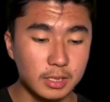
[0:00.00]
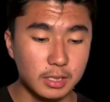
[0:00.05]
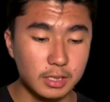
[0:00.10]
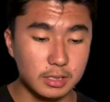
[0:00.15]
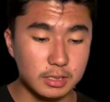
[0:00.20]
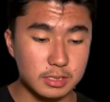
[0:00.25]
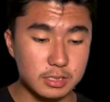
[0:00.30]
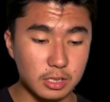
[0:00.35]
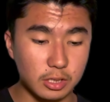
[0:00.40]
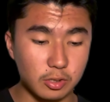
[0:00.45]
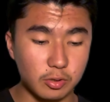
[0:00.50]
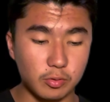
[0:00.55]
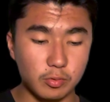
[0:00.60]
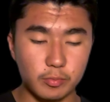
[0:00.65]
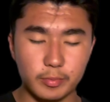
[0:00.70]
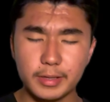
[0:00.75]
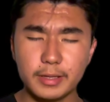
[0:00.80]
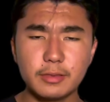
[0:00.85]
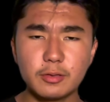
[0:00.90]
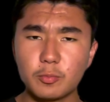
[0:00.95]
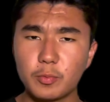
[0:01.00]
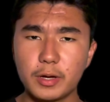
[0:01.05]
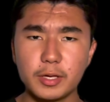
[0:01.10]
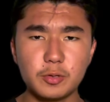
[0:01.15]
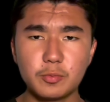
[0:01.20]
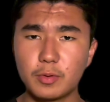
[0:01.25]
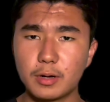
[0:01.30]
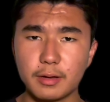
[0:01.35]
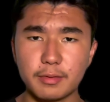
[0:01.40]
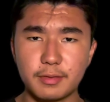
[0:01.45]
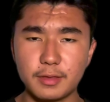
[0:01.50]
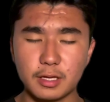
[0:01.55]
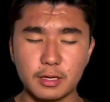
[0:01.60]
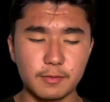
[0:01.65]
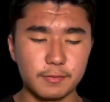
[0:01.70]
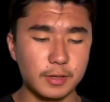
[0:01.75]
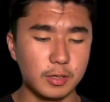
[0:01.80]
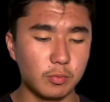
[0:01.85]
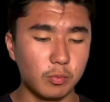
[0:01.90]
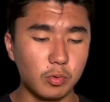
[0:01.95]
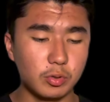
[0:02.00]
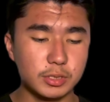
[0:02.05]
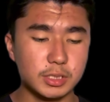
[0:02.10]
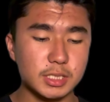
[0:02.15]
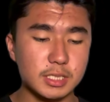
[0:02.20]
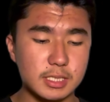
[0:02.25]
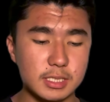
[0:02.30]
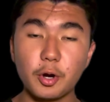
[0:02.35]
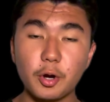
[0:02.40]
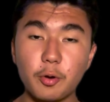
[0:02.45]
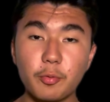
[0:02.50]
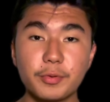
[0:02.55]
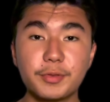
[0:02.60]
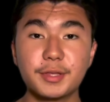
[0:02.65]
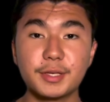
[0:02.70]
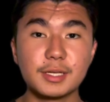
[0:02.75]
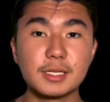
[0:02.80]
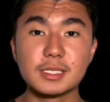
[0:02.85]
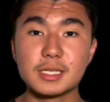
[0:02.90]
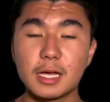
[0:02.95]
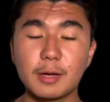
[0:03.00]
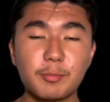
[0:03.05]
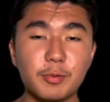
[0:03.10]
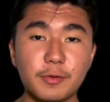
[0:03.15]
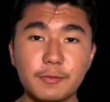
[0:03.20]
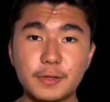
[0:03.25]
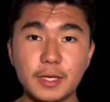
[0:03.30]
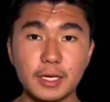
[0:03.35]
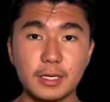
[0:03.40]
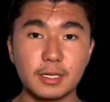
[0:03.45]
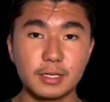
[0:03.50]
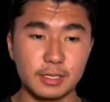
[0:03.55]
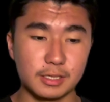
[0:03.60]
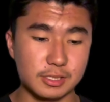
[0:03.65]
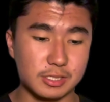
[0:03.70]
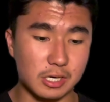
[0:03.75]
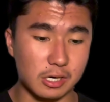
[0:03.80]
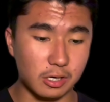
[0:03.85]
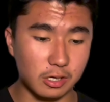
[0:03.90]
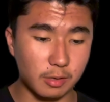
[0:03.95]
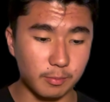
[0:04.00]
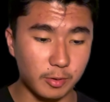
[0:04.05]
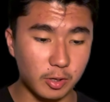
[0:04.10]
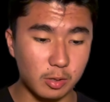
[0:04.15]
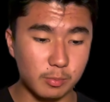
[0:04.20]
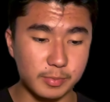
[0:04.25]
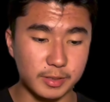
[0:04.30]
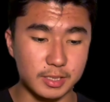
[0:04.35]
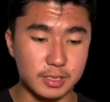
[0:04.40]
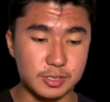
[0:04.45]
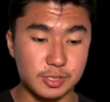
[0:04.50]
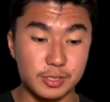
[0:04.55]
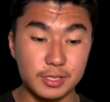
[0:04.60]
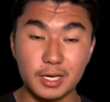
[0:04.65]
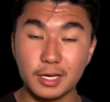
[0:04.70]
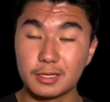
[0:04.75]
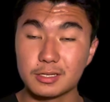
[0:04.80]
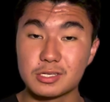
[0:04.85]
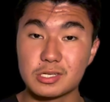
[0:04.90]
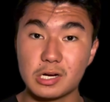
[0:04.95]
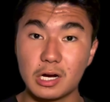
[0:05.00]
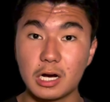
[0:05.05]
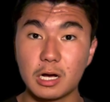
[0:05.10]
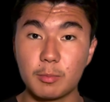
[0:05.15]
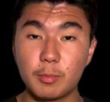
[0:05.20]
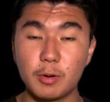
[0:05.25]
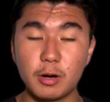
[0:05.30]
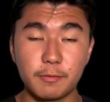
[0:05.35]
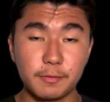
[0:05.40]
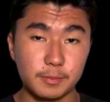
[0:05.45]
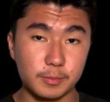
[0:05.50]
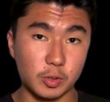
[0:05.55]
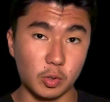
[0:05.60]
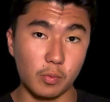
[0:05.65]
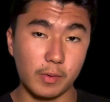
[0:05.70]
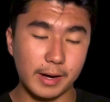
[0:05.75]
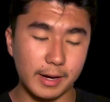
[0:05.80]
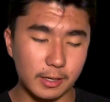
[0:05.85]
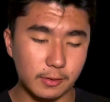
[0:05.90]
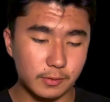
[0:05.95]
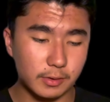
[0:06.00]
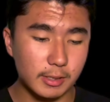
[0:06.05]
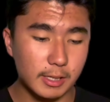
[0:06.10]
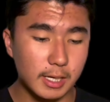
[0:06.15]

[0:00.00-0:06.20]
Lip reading: So either way you want to think of it, we'll just go with the example of kicking a soccer ball, because you kick a soccer ball from the ground.